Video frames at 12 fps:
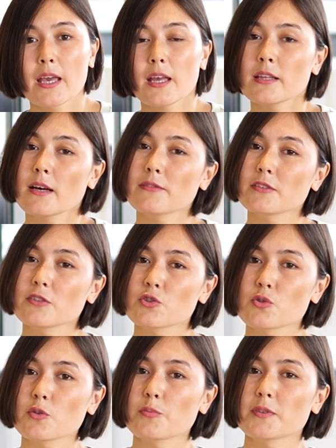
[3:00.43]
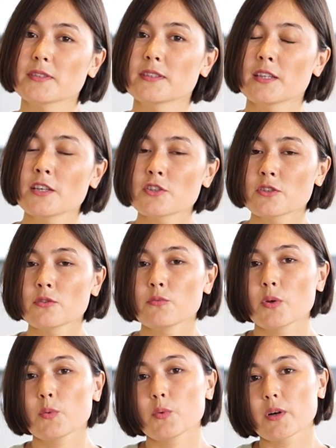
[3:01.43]
And after the short presentation,
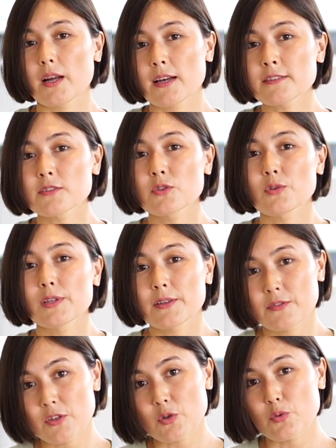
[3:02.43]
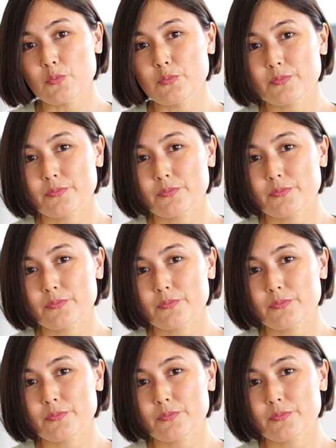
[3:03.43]
we were asked to leave the room.